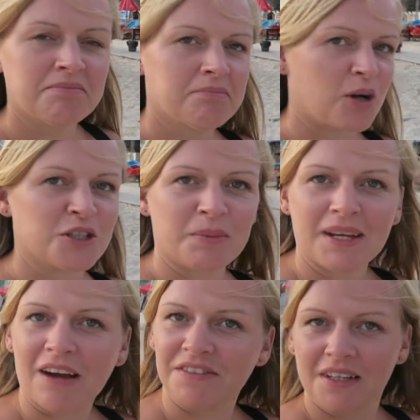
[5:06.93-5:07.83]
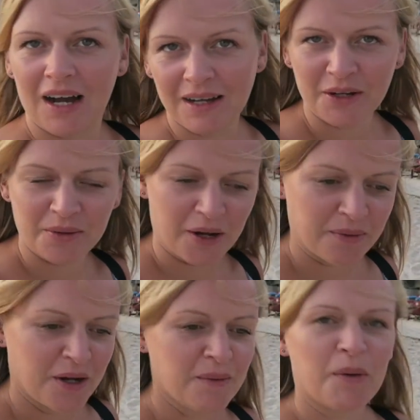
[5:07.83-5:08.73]
Possibly after that, I don't know.
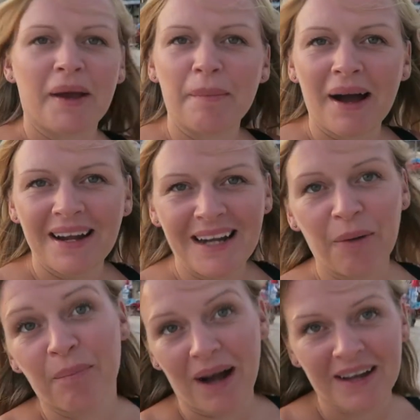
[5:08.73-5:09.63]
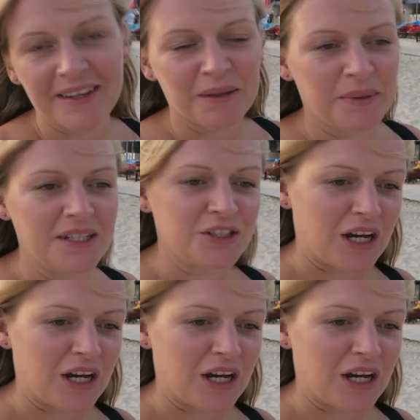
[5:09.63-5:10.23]
But we are back at the beach.